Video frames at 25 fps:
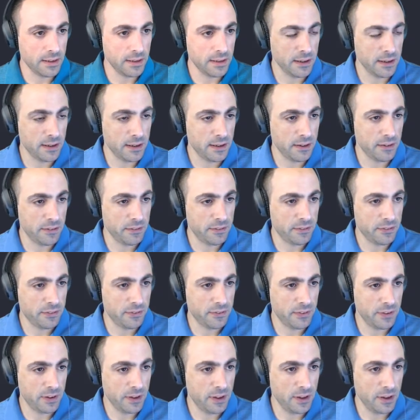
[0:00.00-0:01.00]
if
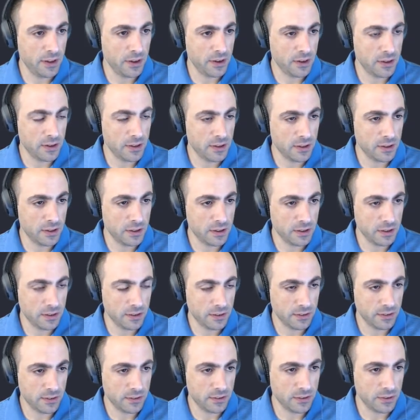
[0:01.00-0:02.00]
error,
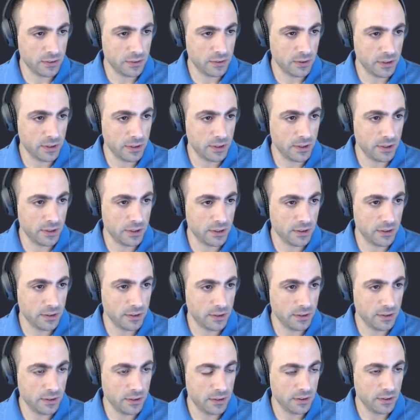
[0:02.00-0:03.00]
so here,
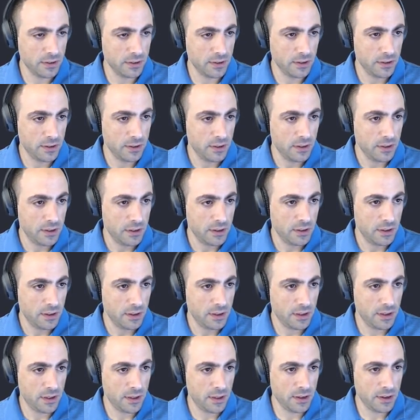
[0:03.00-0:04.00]

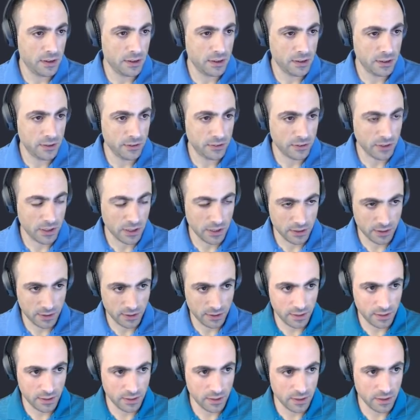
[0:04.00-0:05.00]
error is not
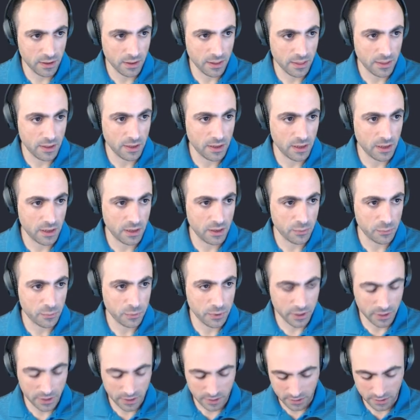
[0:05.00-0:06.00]
nil, then
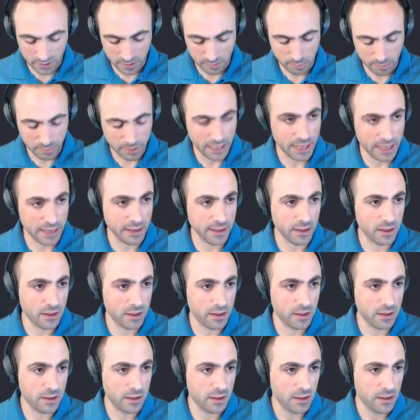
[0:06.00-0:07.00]
we're gonna panic
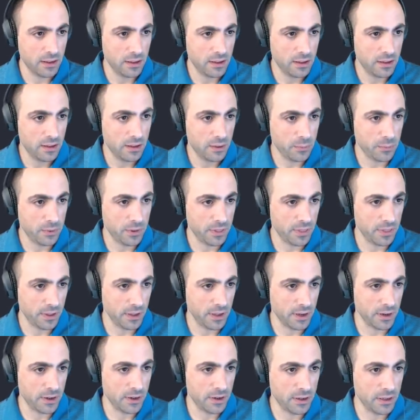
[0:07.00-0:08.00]
with the
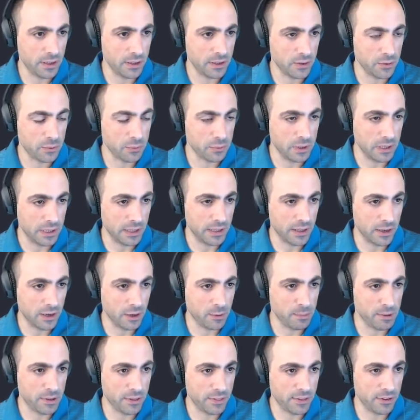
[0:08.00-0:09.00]
error. I don't really care
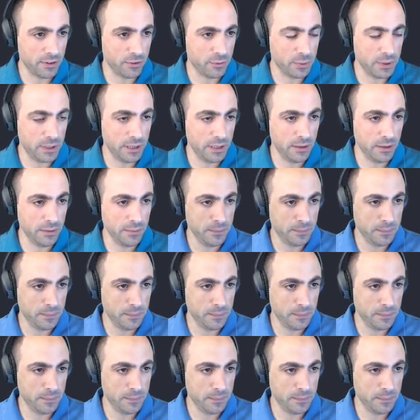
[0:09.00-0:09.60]
about this right now.